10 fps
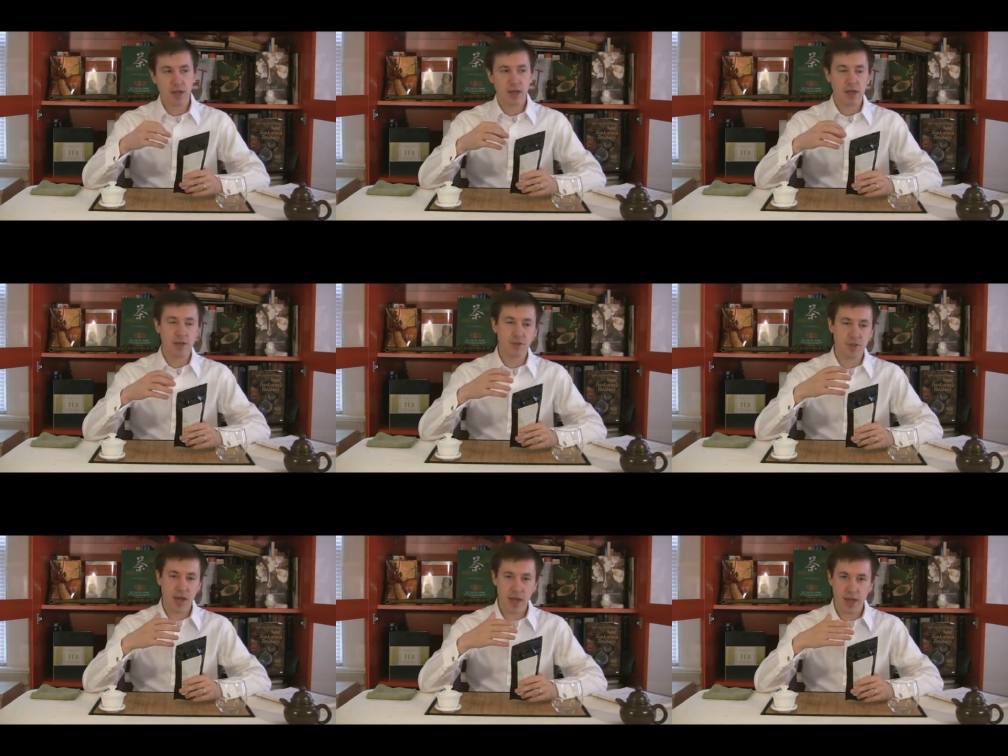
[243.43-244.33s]
is
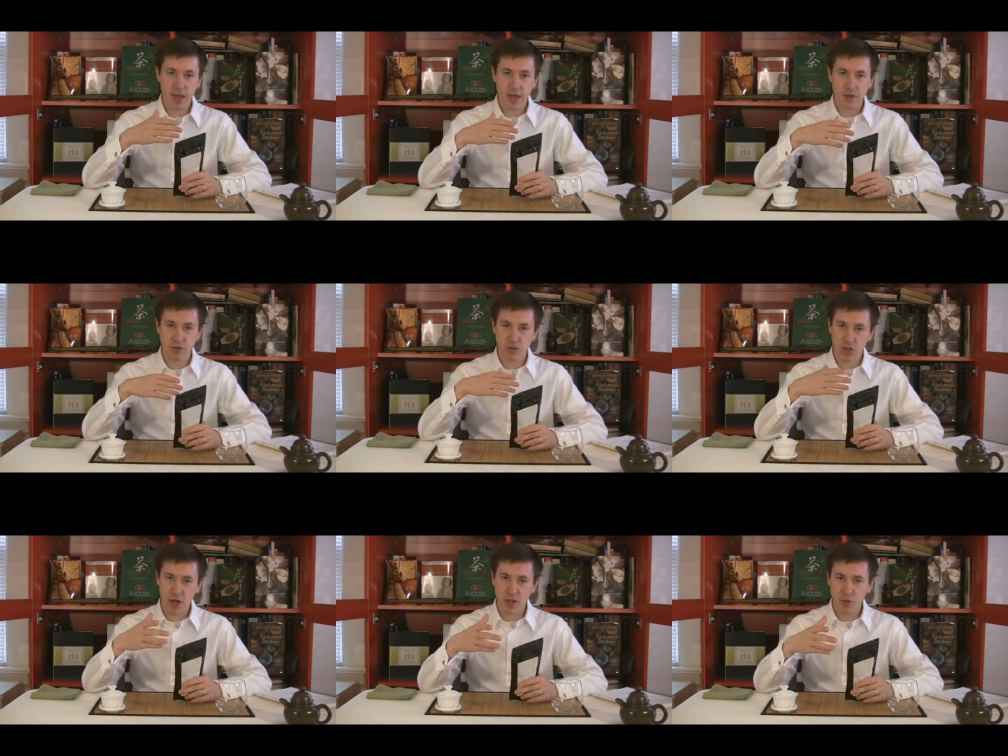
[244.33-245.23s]
a
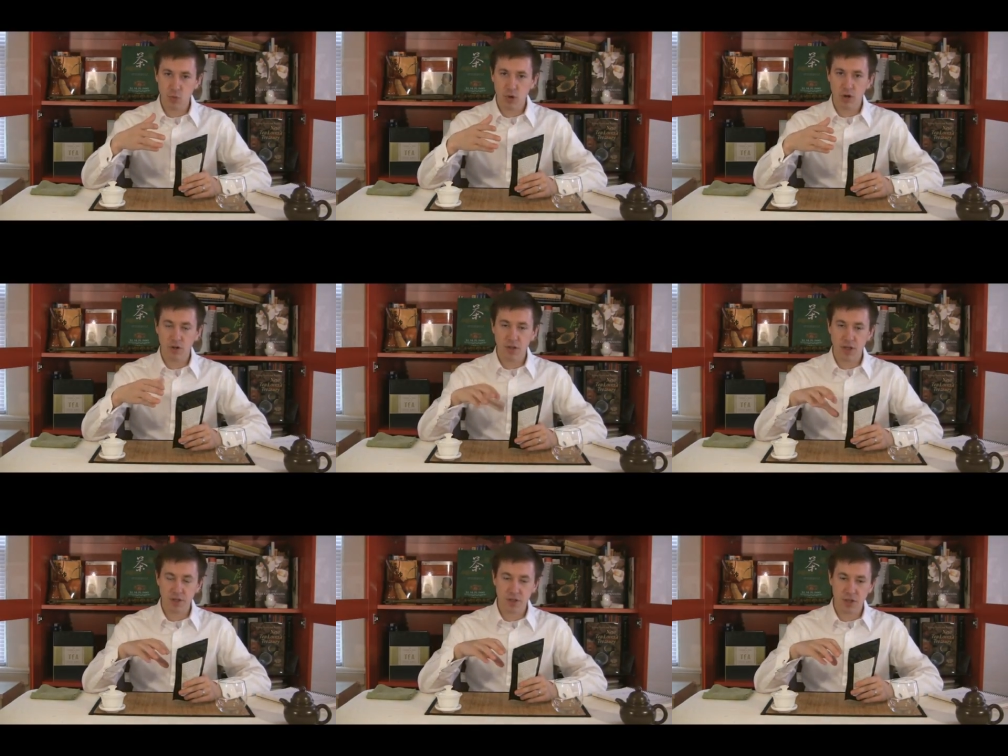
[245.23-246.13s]
Chinese word
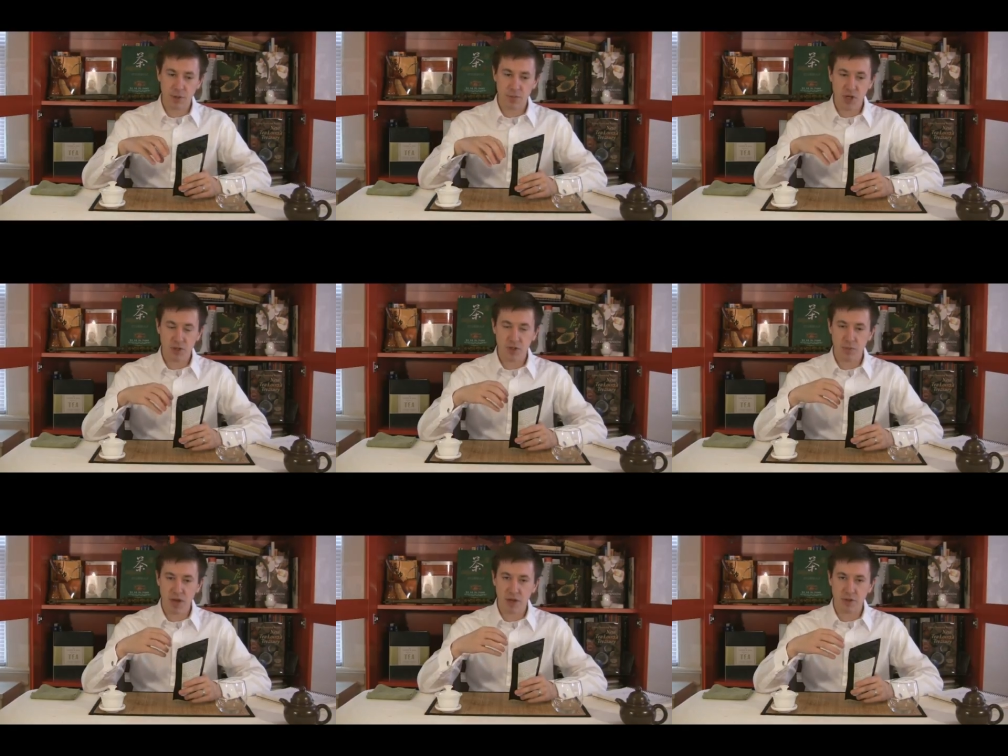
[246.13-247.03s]
that talks
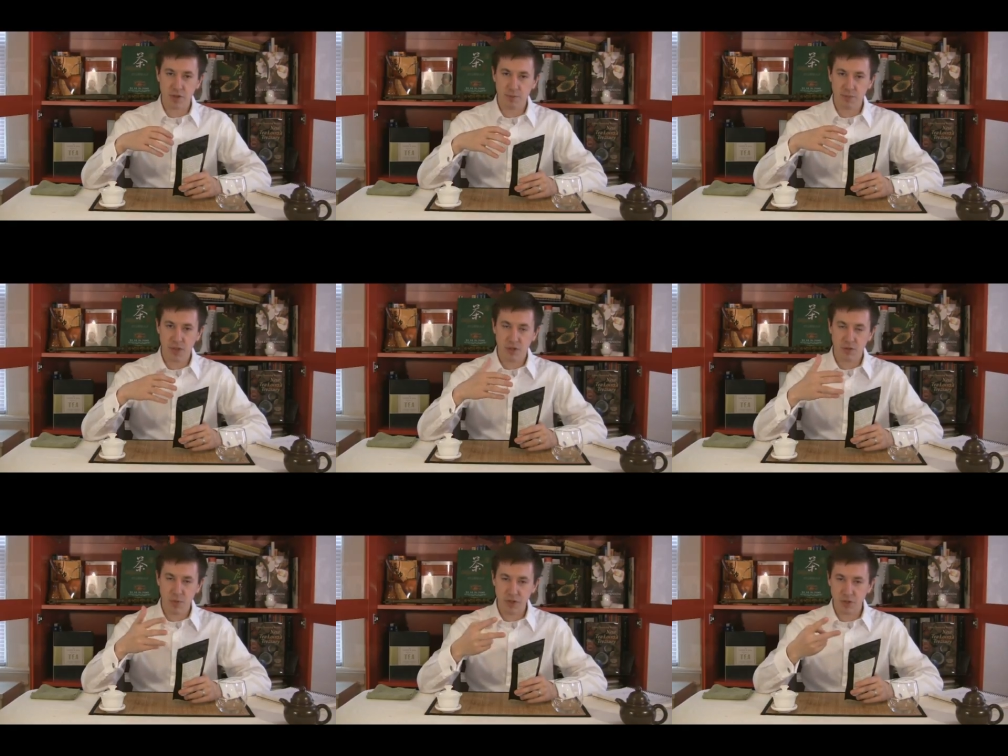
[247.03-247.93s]
about
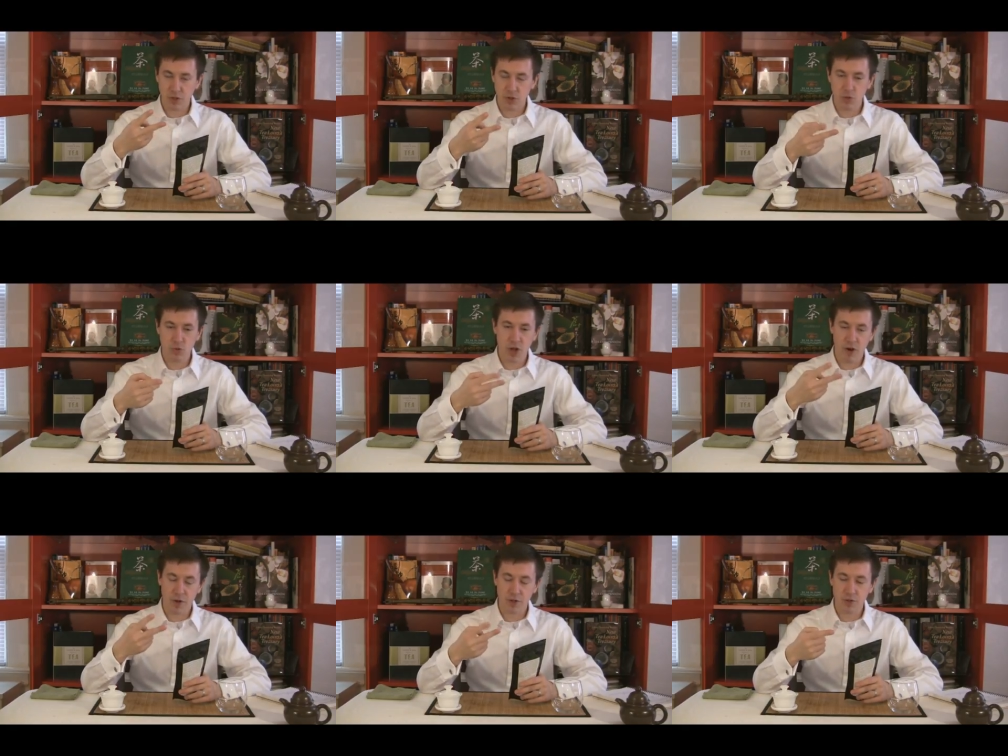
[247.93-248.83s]
basically two
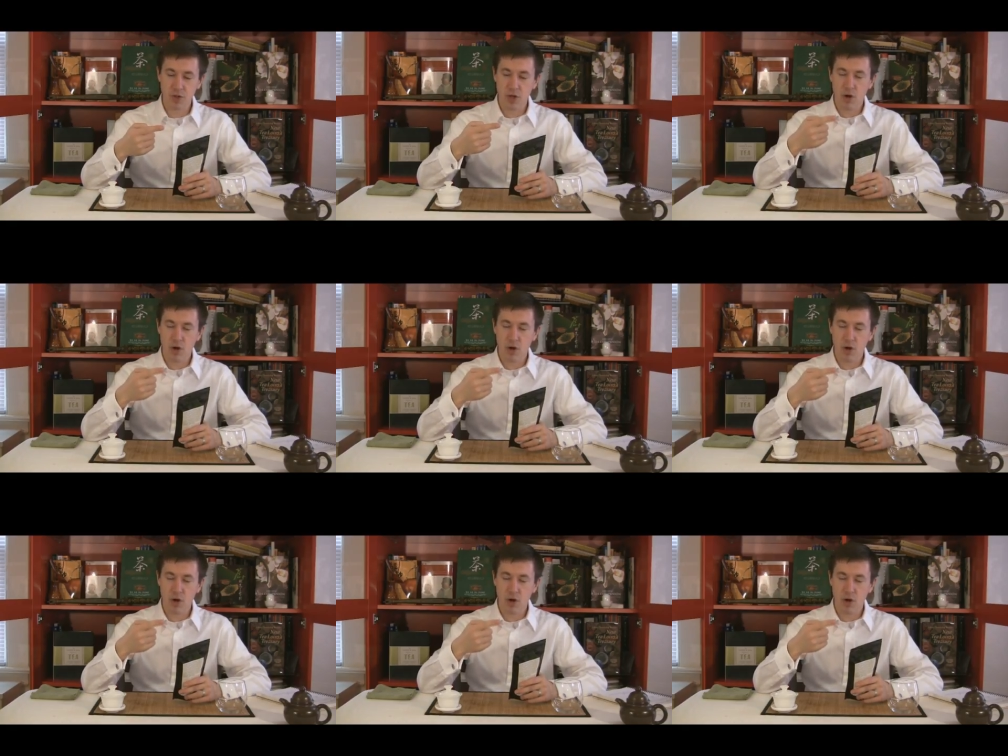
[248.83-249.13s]
characters.